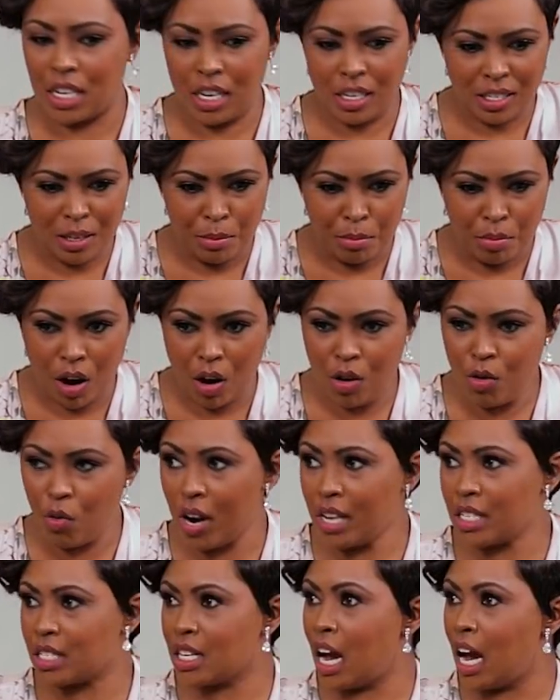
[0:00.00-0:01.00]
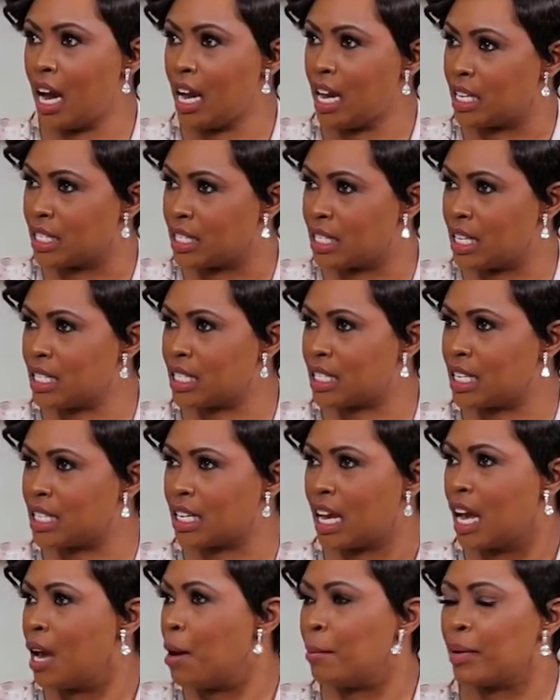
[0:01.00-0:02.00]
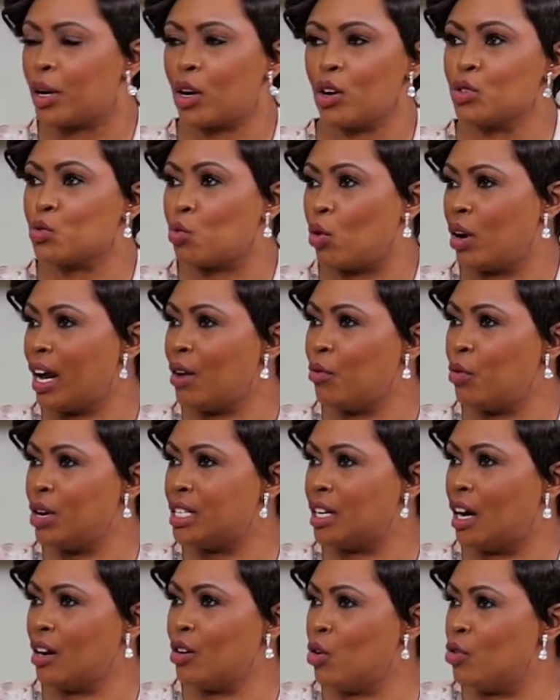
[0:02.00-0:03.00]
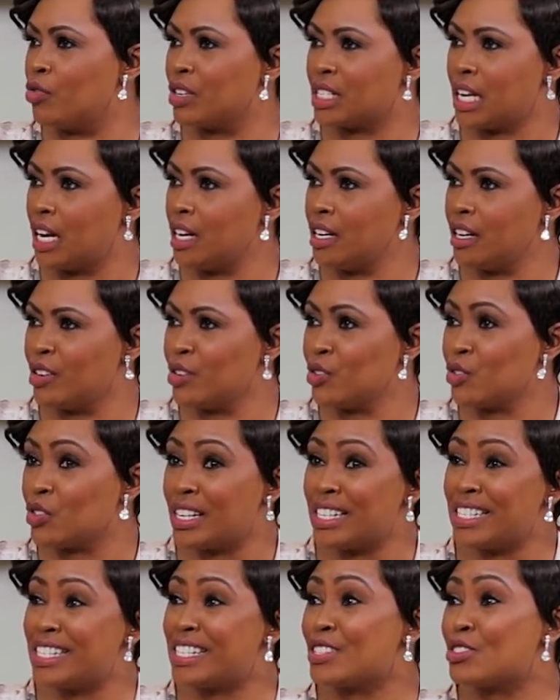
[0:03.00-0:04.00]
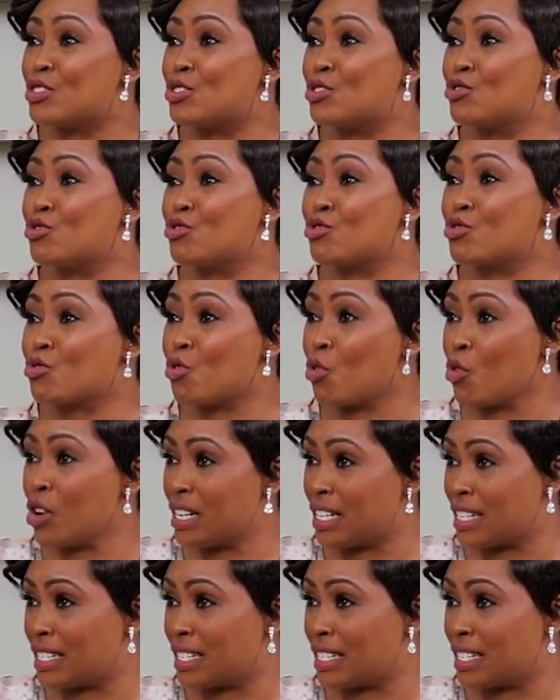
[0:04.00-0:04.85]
he's the brown rice guy, he's this. Because what have we done over 10 years? Destroyed